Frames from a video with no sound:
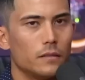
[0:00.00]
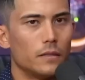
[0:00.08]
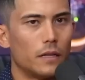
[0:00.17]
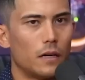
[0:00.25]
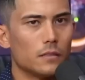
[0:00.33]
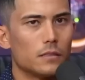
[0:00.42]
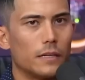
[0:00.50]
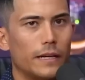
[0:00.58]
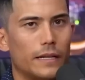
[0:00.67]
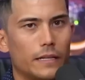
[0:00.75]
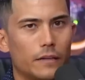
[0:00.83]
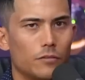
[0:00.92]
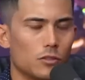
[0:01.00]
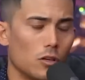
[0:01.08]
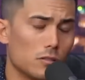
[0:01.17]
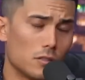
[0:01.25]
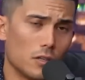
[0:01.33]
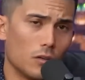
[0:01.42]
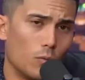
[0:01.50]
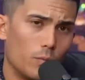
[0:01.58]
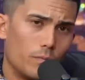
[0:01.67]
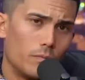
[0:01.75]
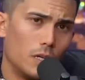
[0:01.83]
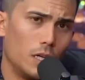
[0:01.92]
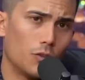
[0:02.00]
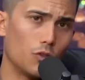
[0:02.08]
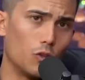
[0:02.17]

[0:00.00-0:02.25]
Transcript: And I'll say it was also the